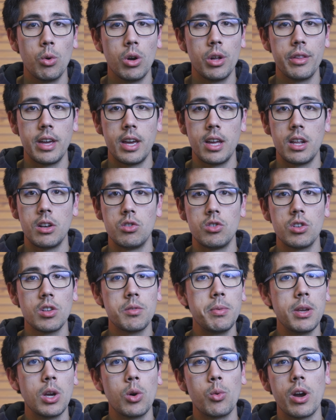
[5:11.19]
Well then,
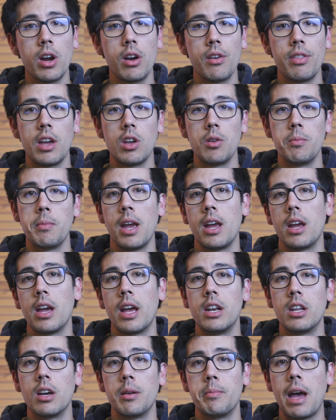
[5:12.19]
just be aware that you
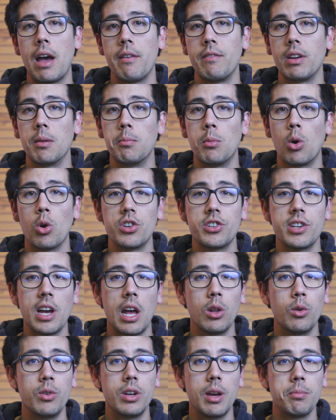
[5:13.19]
may end up having a more
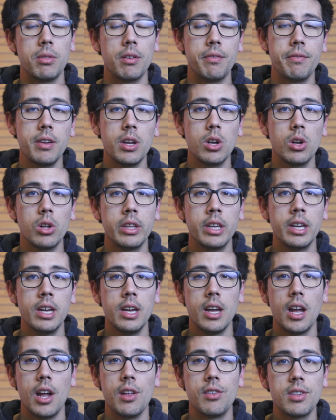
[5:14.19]
shallow depth of field
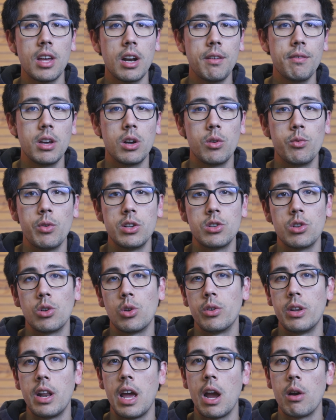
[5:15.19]
instead of the
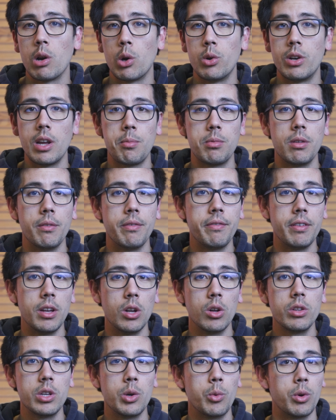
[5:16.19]
original narrow depth of
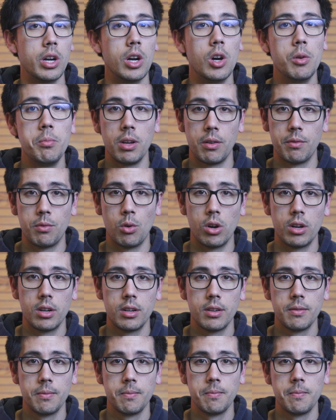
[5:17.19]
field you were hoping
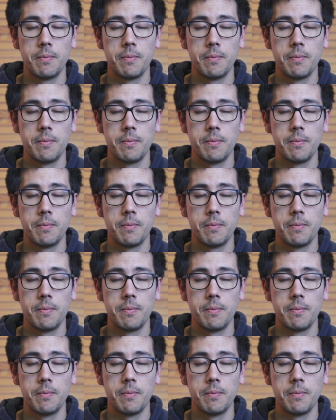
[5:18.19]
for.